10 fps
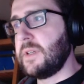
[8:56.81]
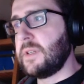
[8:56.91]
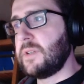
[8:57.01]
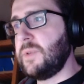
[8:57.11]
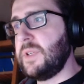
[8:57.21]

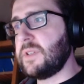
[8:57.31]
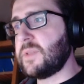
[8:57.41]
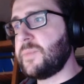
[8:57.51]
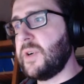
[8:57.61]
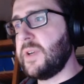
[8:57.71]
Do we
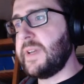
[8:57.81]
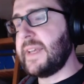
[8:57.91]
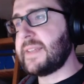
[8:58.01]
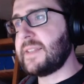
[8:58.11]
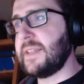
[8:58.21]
spawn
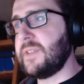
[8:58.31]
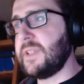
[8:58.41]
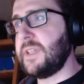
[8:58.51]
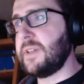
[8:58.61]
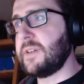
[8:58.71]
next level
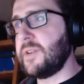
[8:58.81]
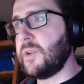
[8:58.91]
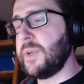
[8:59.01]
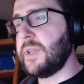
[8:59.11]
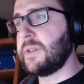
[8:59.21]
here? No,
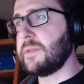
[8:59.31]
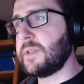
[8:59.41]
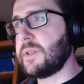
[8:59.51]
we don't.